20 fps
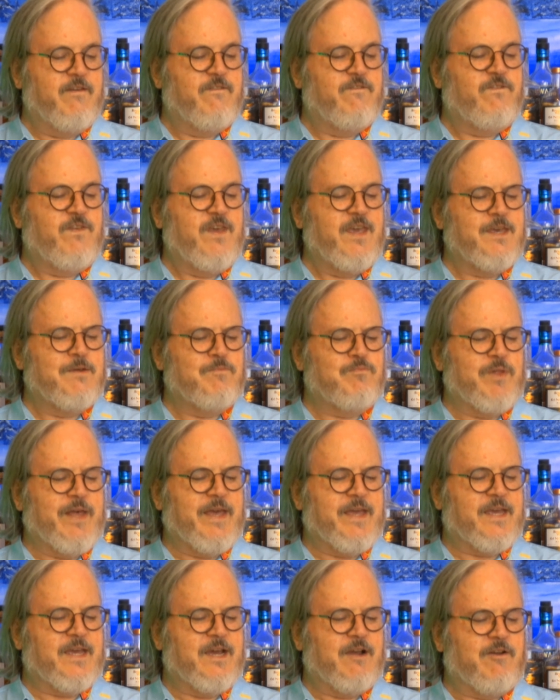Fig,
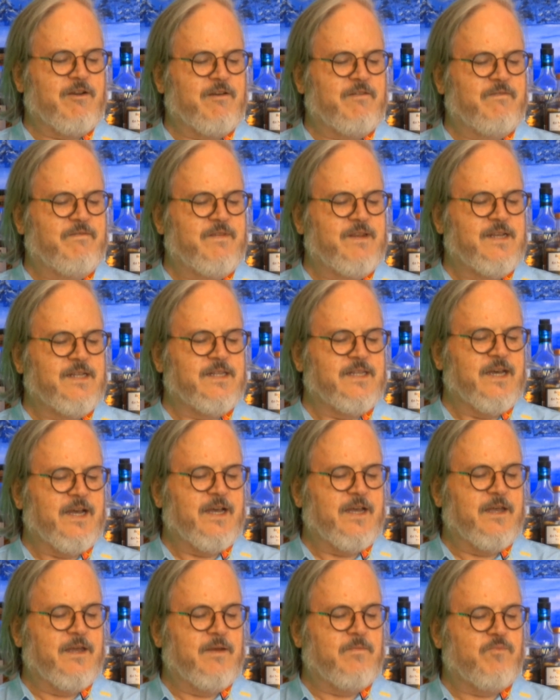blackcurrant,
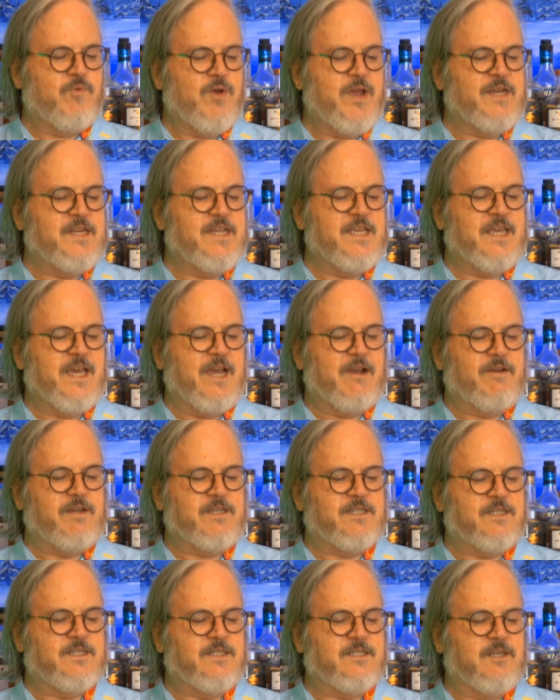vanilla, brandy
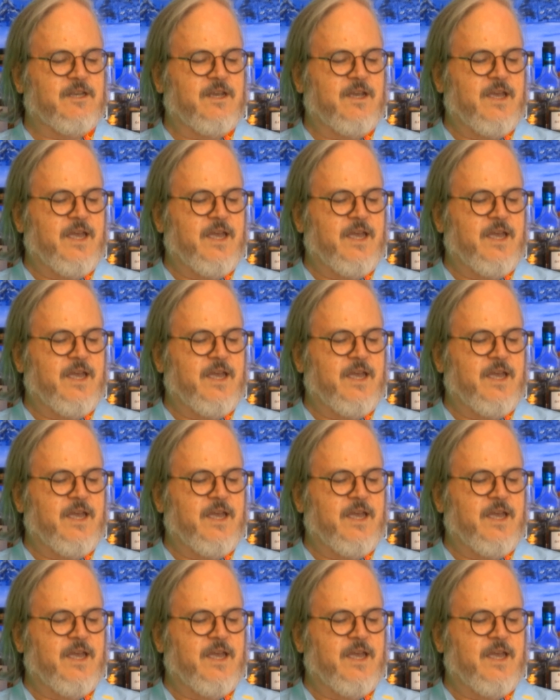characters,